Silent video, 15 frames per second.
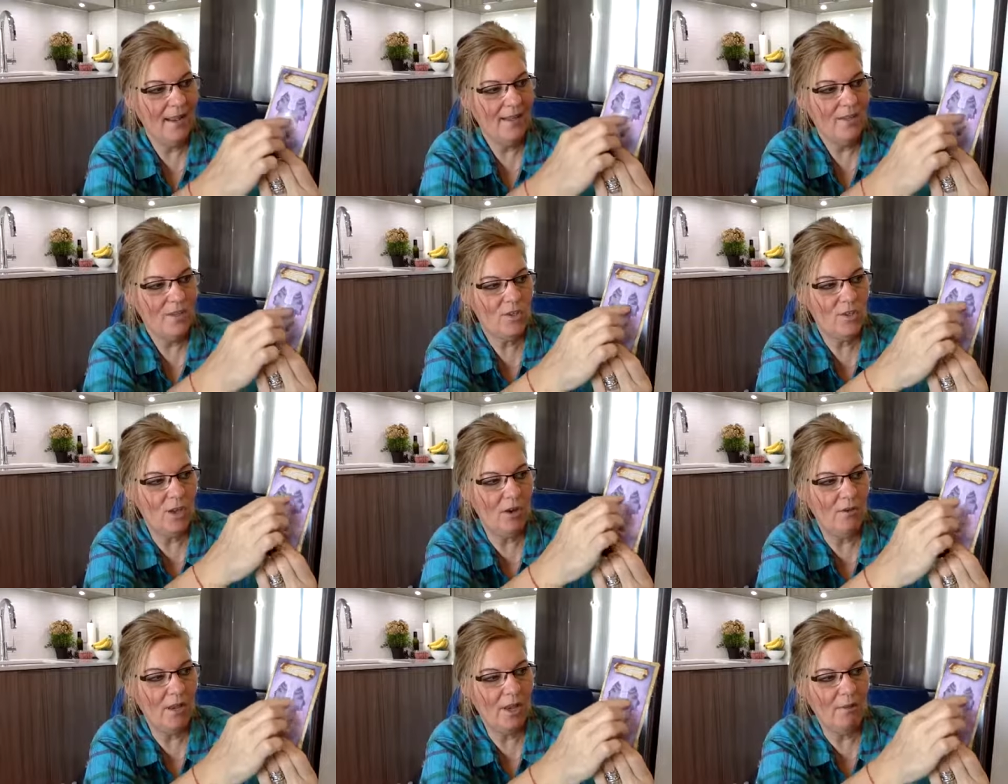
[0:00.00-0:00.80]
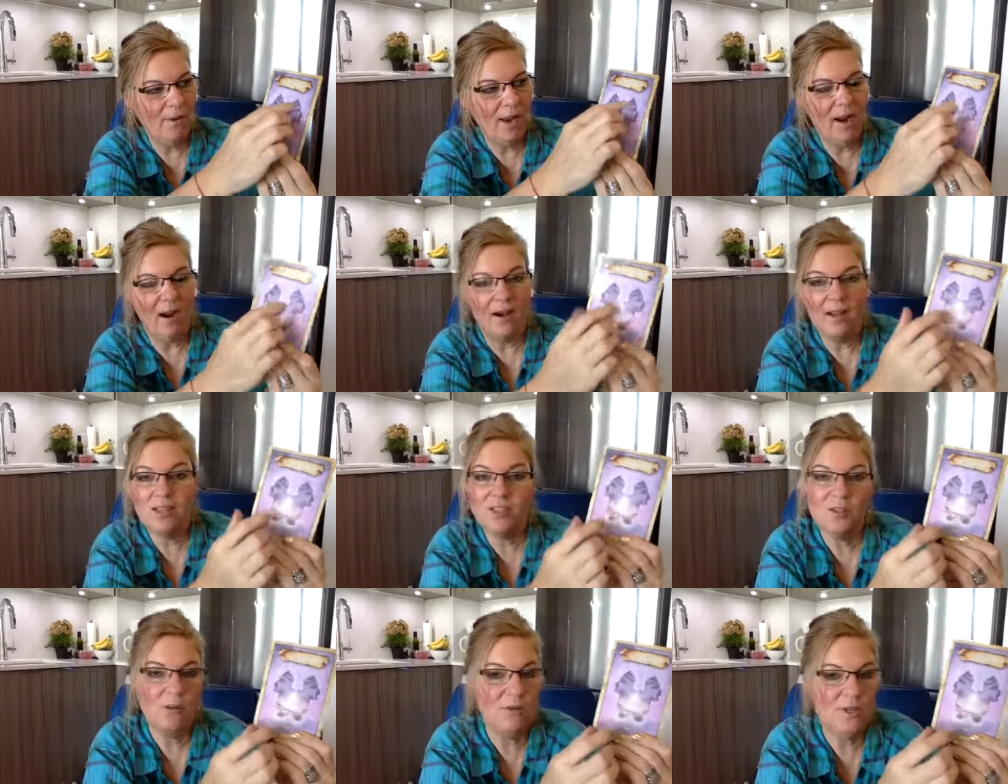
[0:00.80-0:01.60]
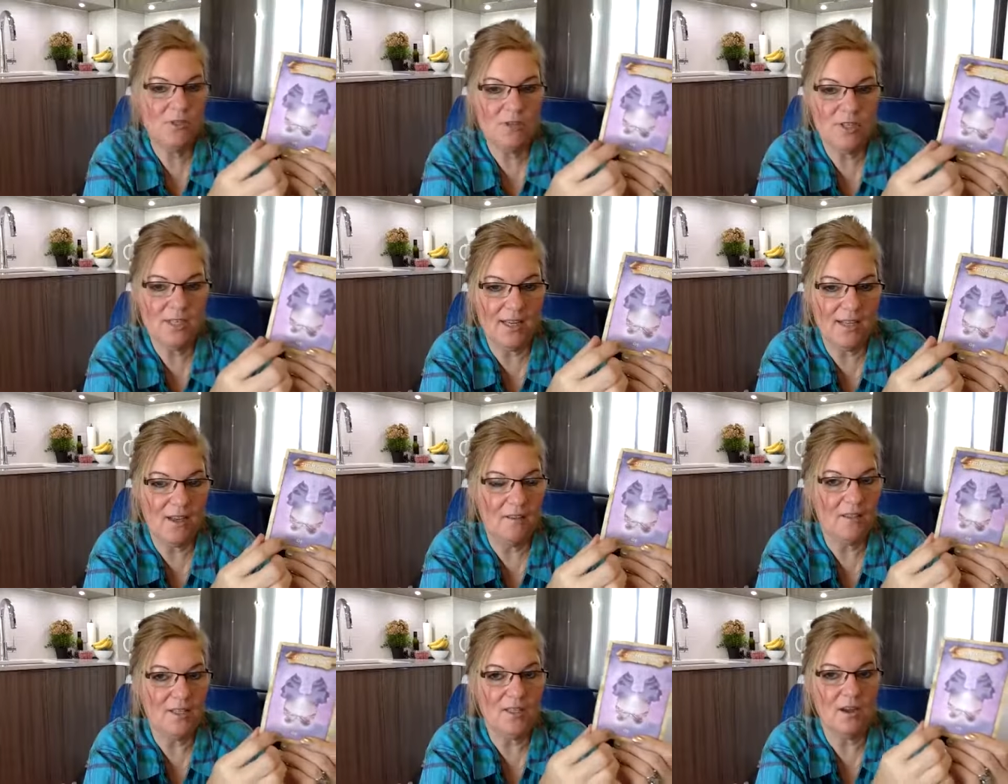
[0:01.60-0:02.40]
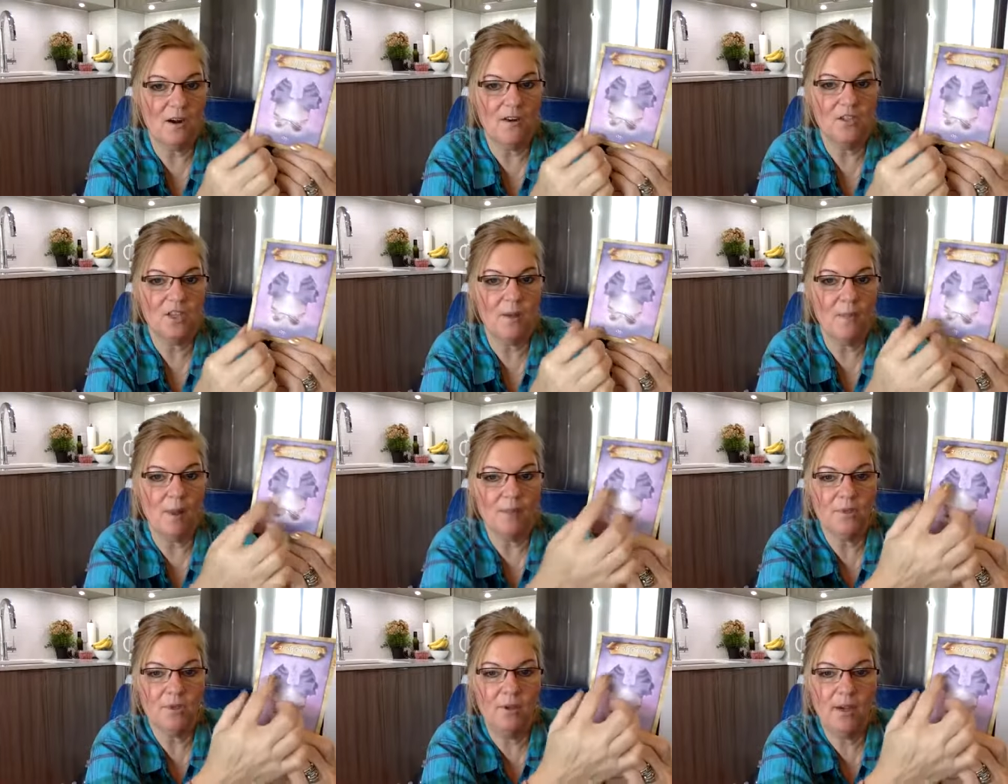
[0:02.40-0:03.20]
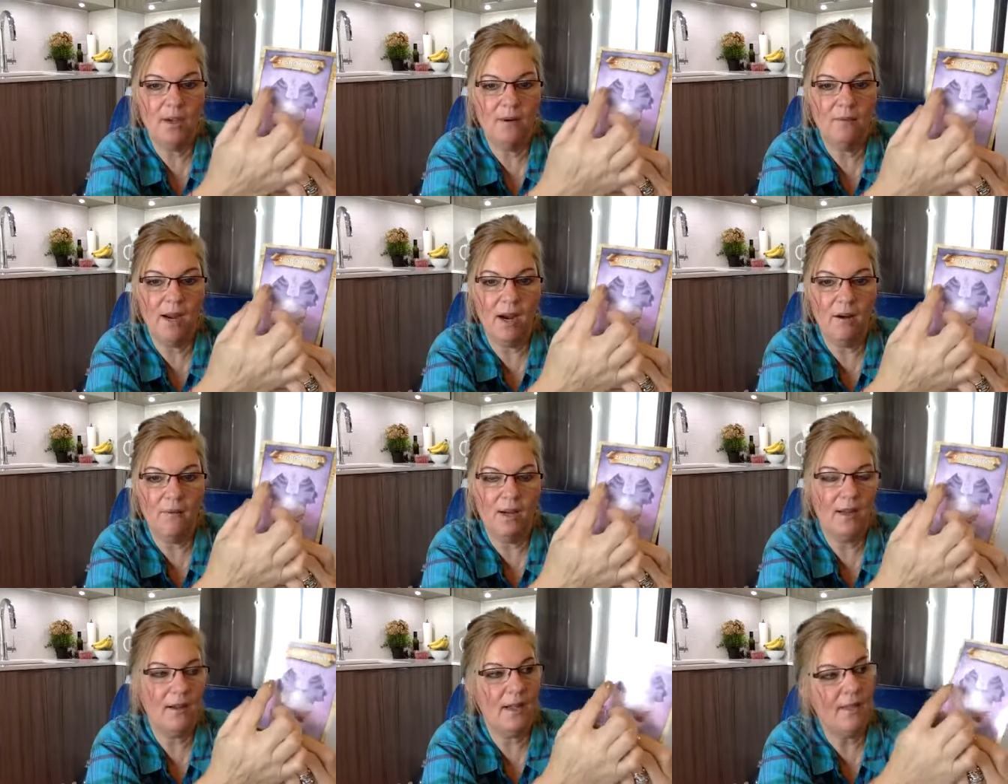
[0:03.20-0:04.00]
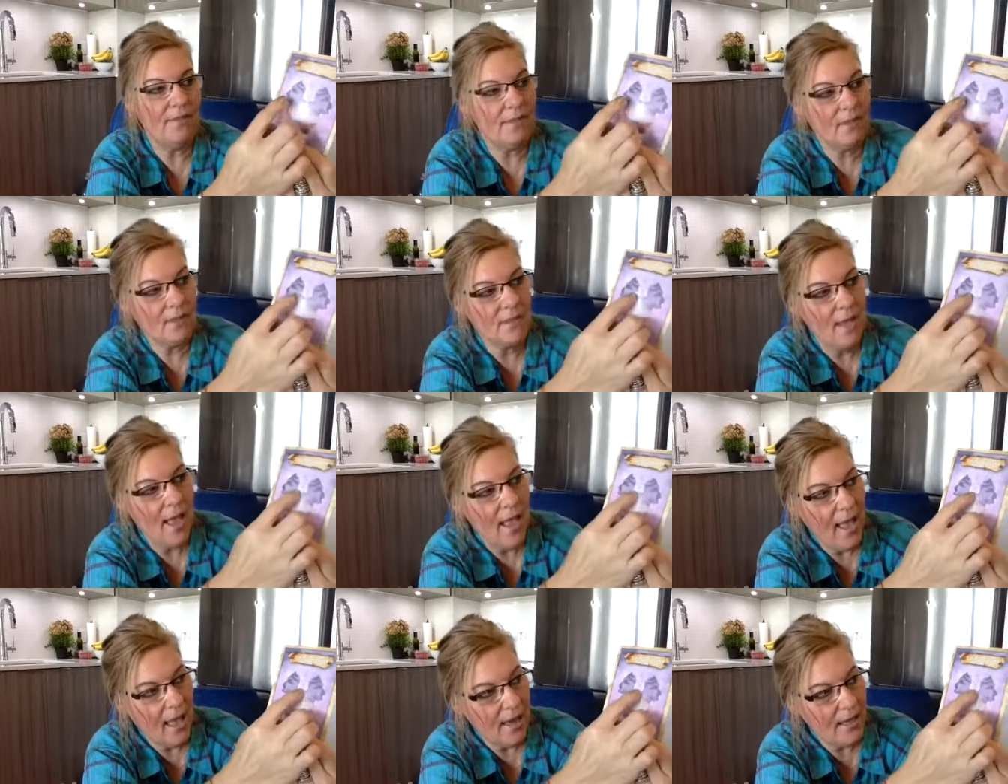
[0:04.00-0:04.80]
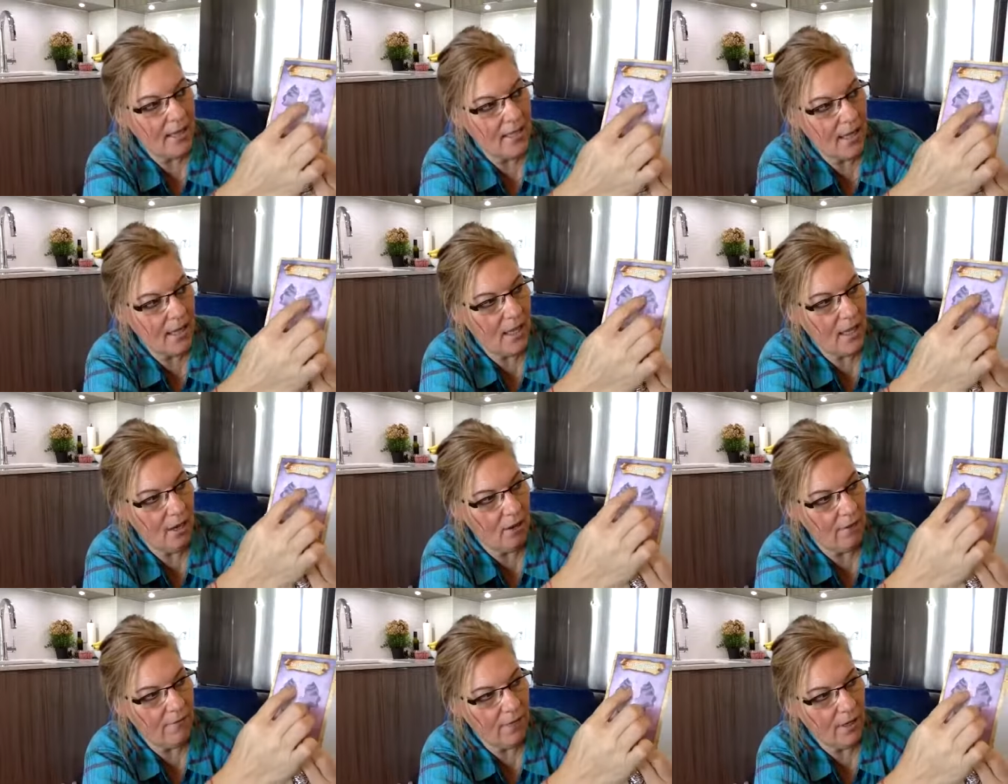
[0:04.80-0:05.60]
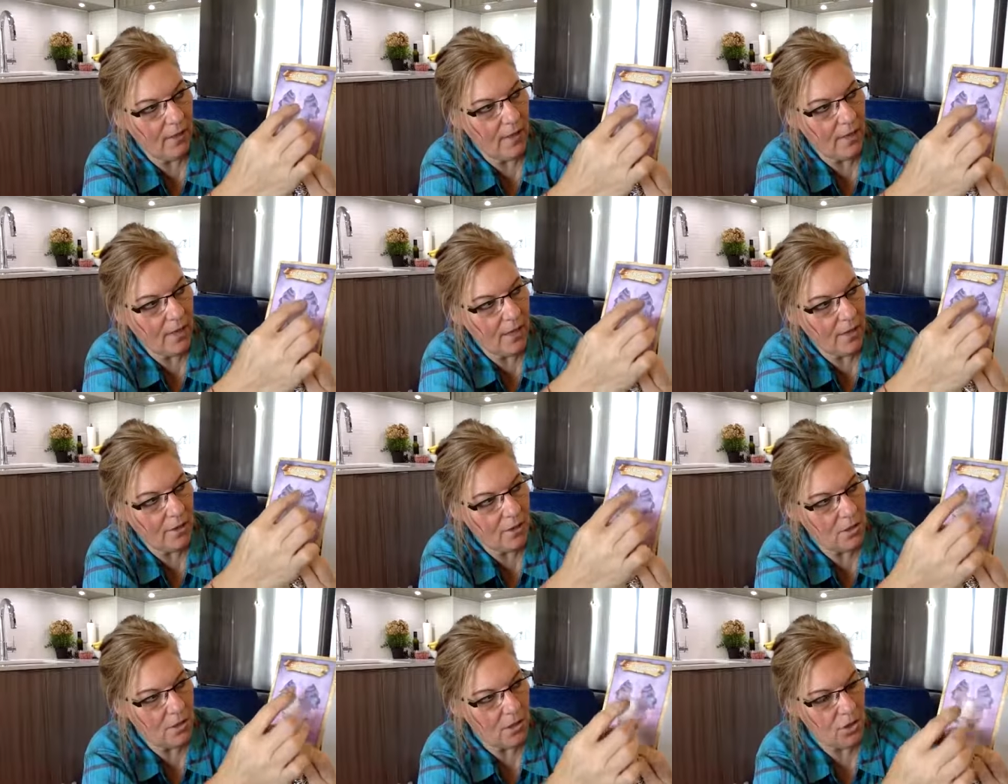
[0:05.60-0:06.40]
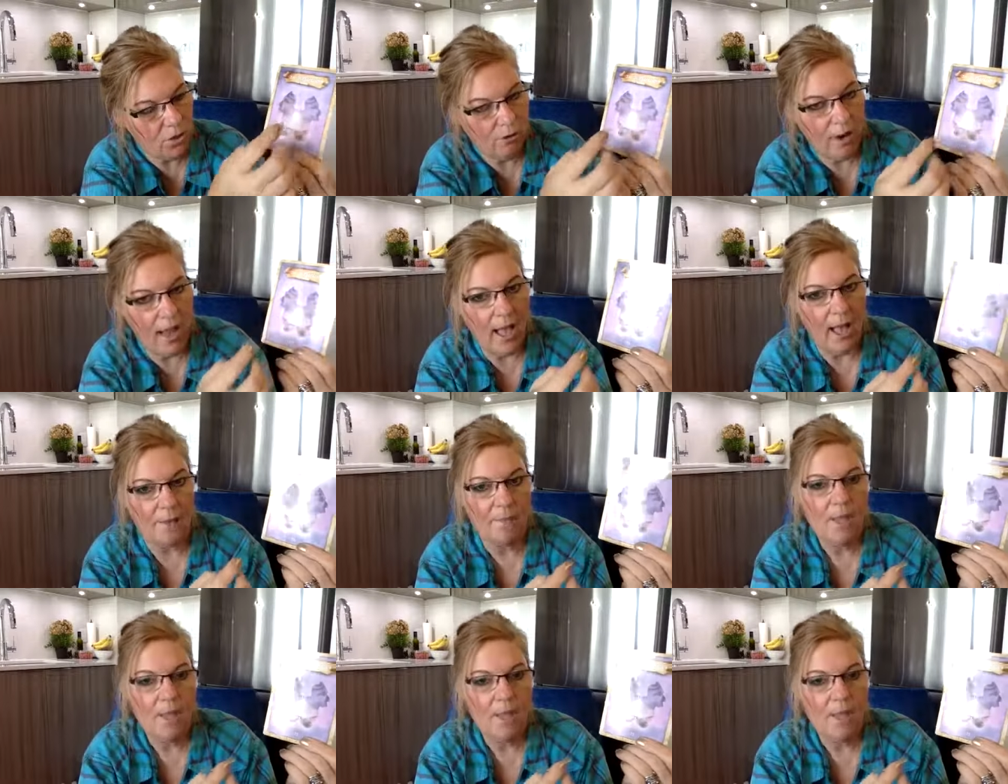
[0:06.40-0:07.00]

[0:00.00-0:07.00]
So here we are. It's so interesting how these cards come up. So here we are. We look at this and it's like, you know, I feel like here's the trap.